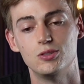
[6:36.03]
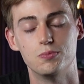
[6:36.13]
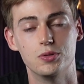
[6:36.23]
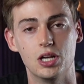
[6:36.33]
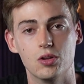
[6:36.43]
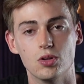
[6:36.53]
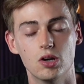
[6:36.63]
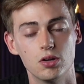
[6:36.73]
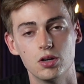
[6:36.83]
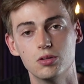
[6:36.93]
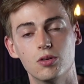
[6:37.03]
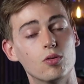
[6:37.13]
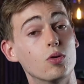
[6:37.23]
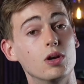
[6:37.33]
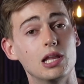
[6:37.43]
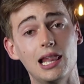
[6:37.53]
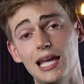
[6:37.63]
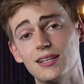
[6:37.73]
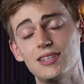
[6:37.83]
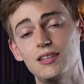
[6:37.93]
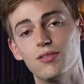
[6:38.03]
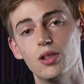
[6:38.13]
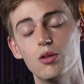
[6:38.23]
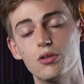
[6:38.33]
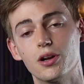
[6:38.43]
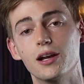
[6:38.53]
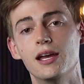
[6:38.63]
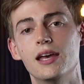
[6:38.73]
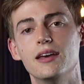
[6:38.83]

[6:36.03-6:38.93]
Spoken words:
You put it on auto or a length even longer,